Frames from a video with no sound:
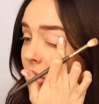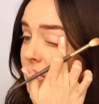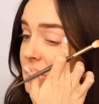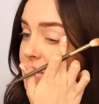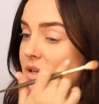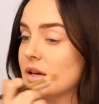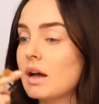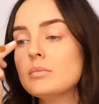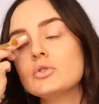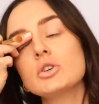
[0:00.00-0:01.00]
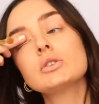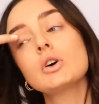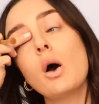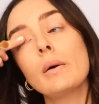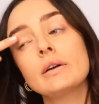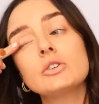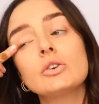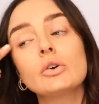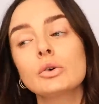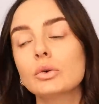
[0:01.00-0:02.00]
obviously. I'm just going
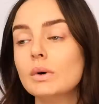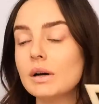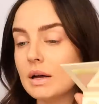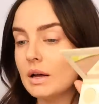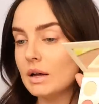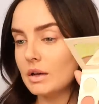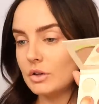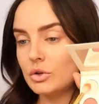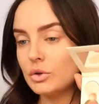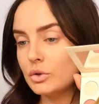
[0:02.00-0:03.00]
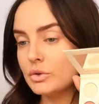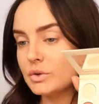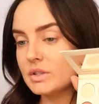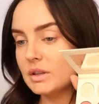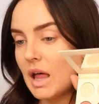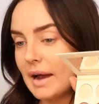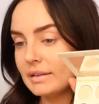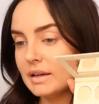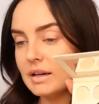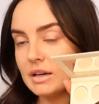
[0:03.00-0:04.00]
to use
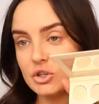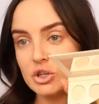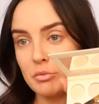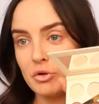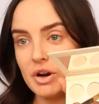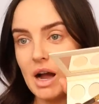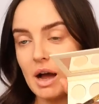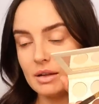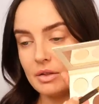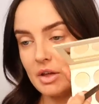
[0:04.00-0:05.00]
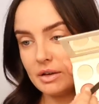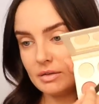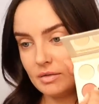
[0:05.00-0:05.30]
lightly a shimmery color that